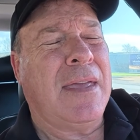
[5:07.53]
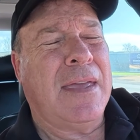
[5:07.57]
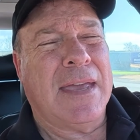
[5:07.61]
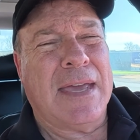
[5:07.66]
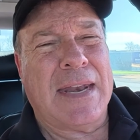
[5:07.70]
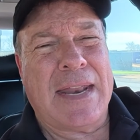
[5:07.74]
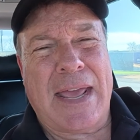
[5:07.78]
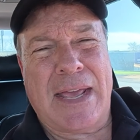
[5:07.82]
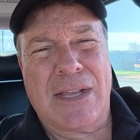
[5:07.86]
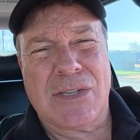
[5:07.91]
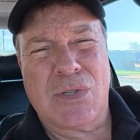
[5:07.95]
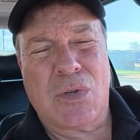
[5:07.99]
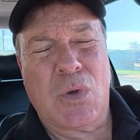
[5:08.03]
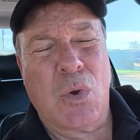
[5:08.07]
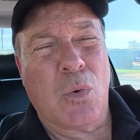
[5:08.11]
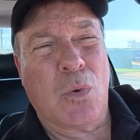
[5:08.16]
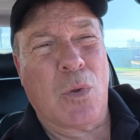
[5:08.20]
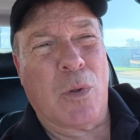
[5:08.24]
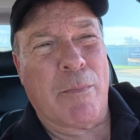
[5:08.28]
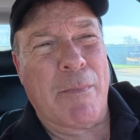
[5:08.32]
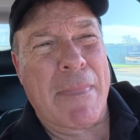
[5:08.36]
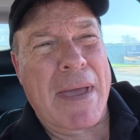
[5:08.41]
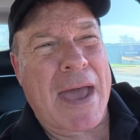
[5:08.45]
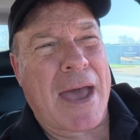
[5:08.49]
It has
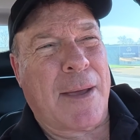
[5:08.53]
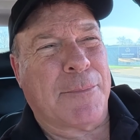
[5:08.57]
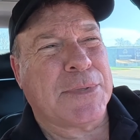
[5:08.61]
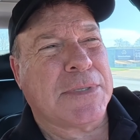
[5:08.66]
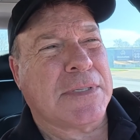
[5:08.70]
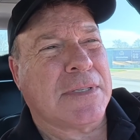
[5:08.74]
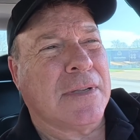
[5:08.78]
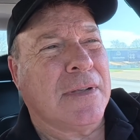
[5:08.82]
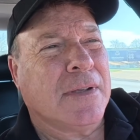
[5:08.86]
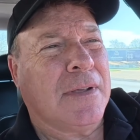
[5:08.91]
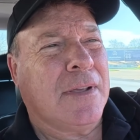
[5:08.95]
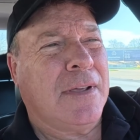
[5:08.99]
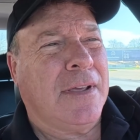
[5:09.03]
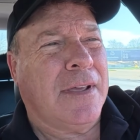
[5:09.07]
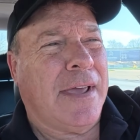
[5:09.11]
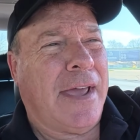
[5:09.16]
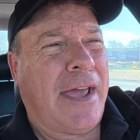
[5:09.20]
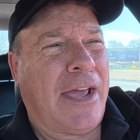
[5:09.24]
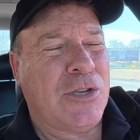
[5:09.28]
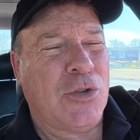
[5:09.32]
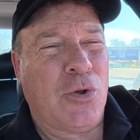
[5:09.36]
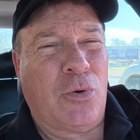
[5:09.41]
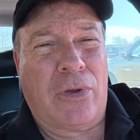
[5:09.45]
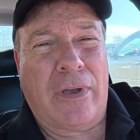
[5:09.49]
Google Maps,
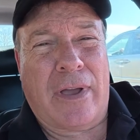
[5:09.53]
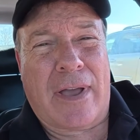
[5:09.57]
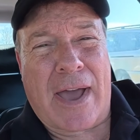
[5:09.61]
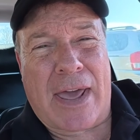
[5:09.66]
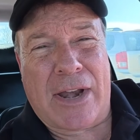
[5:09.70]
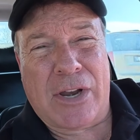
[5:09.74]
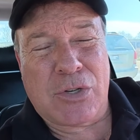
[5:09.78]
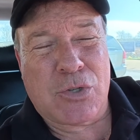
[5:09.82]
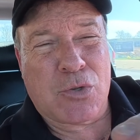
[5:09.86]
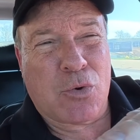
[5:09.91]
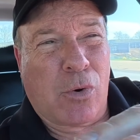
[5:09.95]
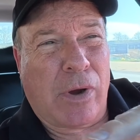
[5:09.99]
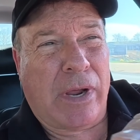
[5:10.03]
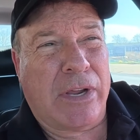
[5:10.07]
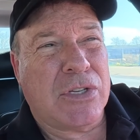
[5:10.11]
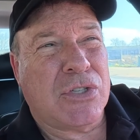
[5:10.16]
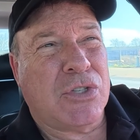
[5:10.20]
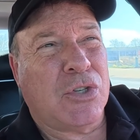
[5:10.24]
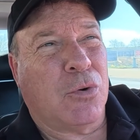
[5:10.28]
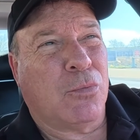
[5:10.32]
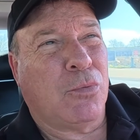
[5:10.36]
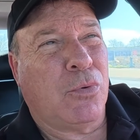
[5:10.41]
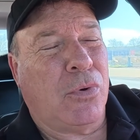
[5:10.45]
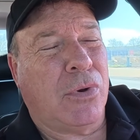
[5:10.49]
and you can kind of trace
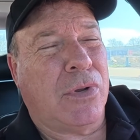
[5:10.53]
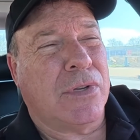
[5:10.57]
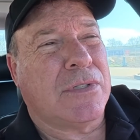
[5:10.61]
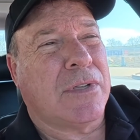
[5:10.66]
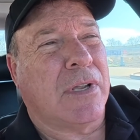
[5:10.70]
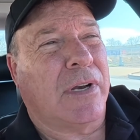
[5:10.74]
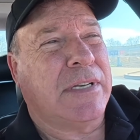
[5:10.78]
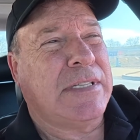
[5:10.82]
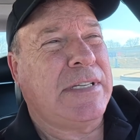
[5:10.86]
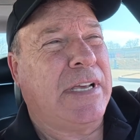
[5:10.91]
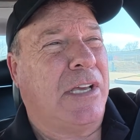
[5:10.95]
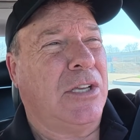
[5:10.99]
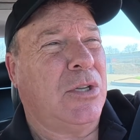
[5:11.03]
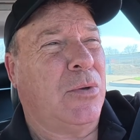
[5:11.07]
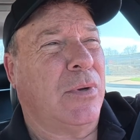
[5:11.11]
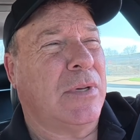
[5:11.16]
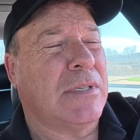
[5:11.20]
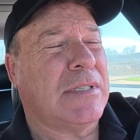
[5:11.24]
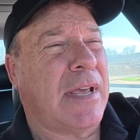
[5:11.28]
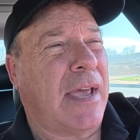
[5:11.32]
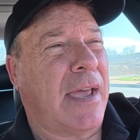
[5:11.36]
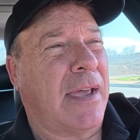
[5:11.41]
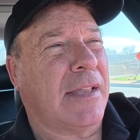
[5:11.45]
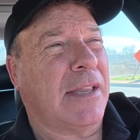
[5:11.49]
your route. It's going to tell you
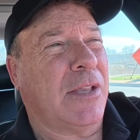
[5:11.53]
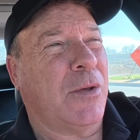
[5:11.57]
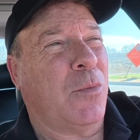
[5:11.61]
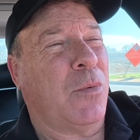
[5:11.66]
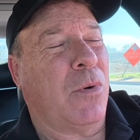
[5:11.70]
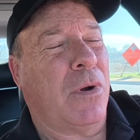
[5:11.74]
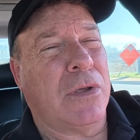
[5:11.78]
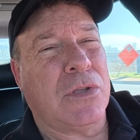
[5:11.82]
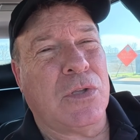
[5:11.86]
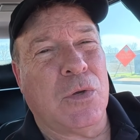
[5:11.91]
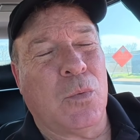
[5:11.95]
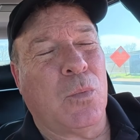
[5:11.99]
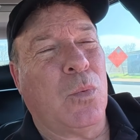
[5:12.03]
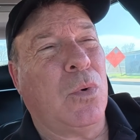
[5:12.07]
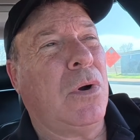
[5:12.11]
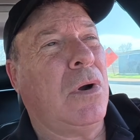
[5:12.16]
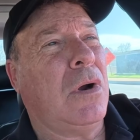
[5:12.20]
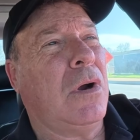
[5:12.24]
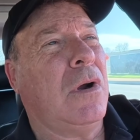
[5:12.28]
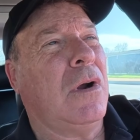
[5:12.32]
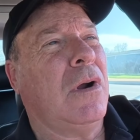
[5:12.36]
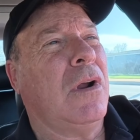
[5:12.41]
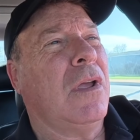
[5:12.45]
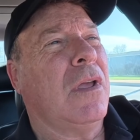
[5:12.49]
exactly where you
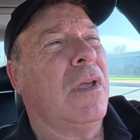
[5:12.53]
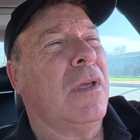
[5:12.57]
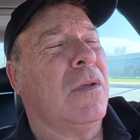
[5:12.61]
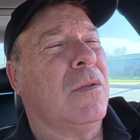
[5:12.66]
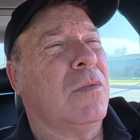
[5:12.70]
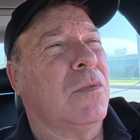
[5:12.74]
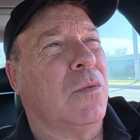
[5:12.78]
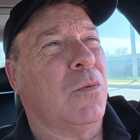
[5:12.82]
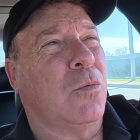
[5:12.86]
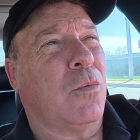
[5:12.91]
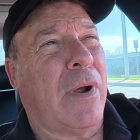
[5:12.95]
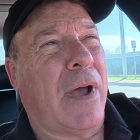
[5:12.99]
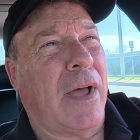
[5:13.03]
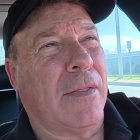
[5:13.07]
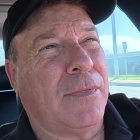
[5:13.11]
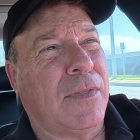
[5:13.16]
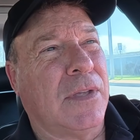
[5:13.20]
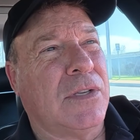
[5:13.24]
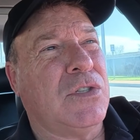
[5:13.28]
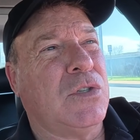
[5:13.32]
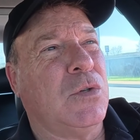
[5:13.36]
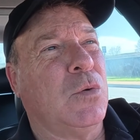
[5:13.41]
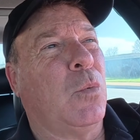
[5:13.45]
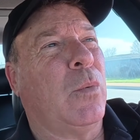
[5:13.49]
were, the route
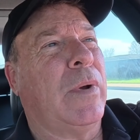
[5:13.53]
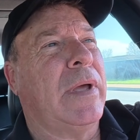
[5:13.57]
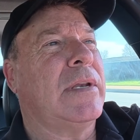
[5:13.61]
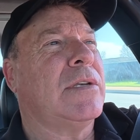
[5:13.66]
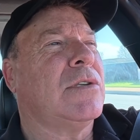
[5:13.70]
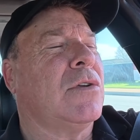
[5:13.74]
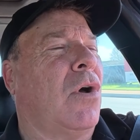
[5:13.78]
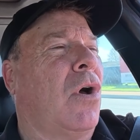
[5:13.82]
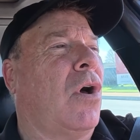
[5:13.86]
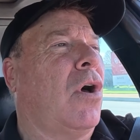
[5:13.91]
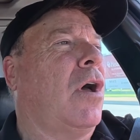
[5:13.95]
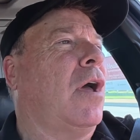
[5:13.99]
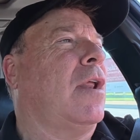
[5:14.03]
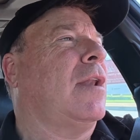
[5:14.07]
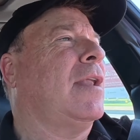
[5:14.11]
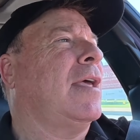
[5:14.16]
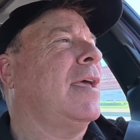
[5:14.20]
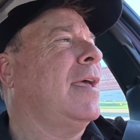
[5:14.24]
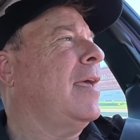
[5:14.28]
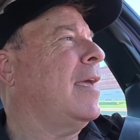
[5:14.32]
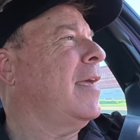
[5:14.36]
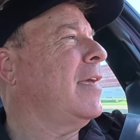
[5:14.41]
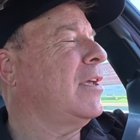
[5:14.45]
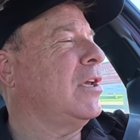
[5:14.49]
that you went on,
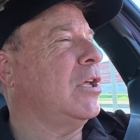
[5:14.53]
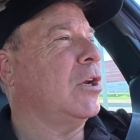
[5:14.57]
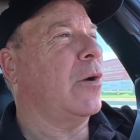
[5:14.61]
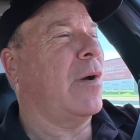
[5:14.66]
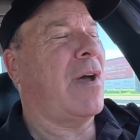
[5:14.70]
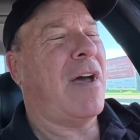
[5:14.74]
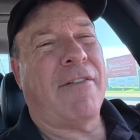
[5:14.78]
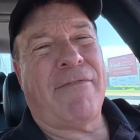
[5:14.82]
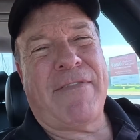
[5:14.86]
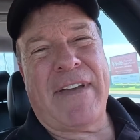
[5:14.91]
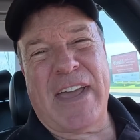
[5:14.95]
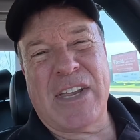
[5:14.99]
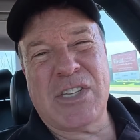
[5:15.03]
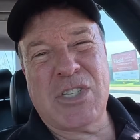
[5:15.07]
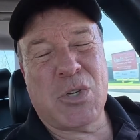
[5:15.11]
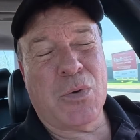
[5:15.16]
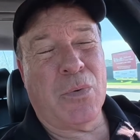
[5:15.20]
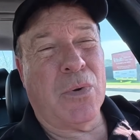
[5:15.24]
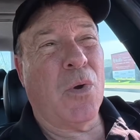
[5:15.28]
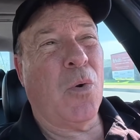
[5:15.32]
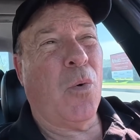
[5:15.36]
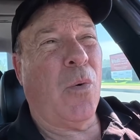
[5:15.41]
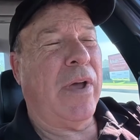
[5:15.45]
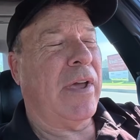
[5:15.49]
you know, how fast you
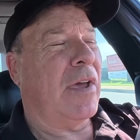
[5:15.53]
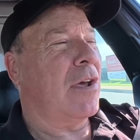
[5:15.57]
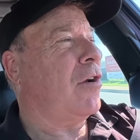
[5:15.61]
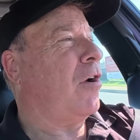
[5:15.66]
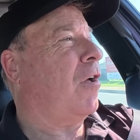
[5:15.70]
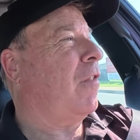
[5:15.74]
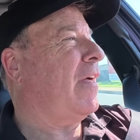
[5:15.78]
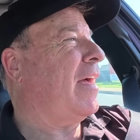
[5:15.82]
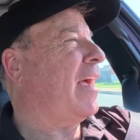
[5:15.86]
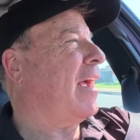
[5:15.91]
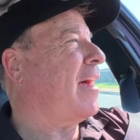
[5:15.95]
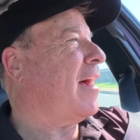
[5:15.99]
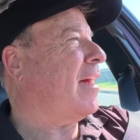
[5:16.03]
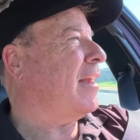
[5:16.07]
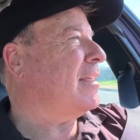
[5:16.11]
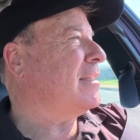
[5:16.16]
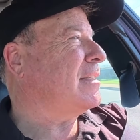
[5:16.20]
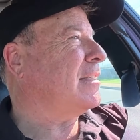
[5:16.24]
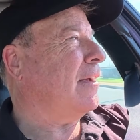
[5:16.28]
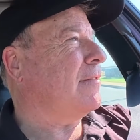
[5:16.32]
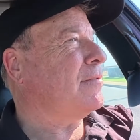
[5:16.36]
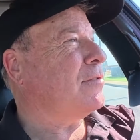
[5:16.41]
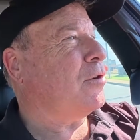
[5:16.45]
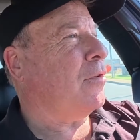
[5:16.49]
were going and all that kind of
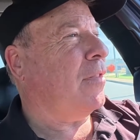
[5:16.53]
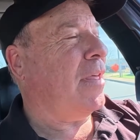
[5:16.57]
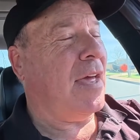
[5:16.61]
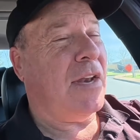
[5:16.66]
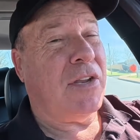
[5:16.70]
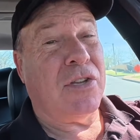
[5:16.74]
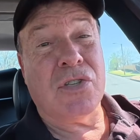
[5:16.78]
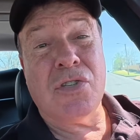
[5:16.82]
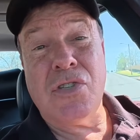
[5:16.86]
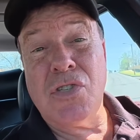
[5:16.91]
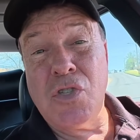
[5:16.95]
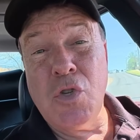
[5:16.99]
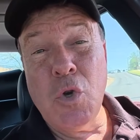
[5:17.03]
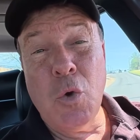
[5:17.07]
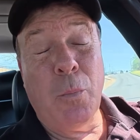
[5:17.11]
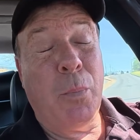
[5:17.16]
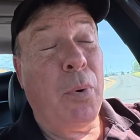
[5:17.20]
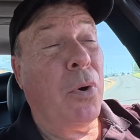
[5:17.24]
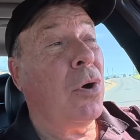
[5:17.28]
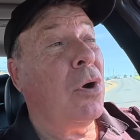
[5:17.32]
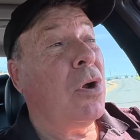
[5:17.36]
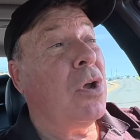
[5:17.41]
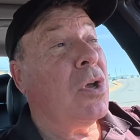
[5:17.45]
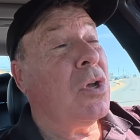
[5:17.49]
stuff. So that is
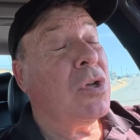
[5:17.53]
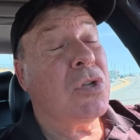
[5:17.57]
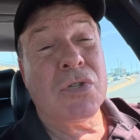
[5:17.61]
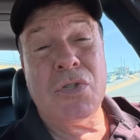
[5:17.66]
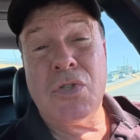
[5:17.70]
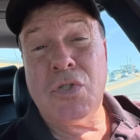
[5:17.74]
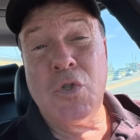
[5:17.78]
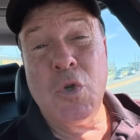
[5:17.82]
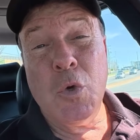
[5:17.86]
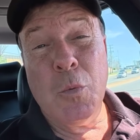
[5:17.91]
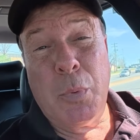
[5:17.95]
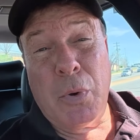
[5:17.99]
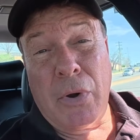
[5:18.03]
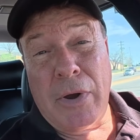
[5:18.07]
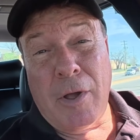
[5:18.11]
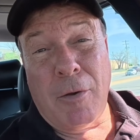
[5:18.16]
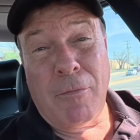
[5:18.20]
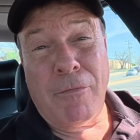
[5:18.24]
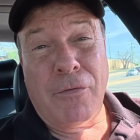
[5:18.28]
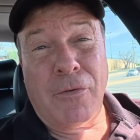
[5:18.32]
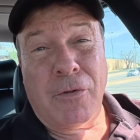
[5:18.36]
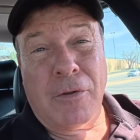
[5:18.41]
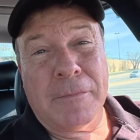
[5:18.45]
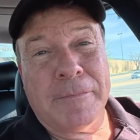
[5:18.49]
super, super
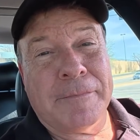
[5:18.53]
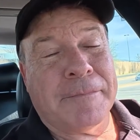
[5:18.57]
helpful.